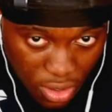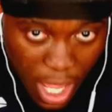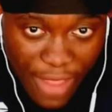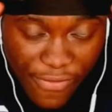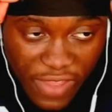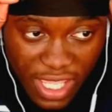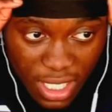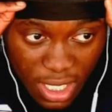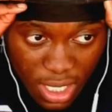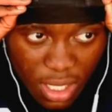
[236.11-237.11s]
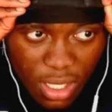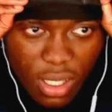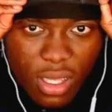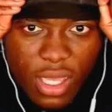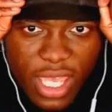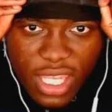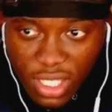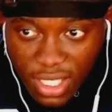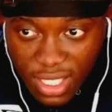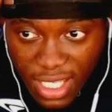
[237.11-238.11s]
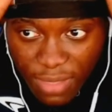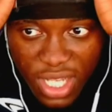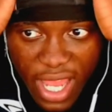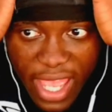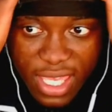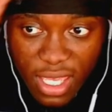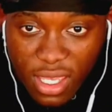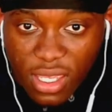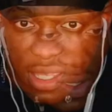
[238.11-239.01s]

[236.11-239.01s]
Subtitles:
I think. It just seems like it.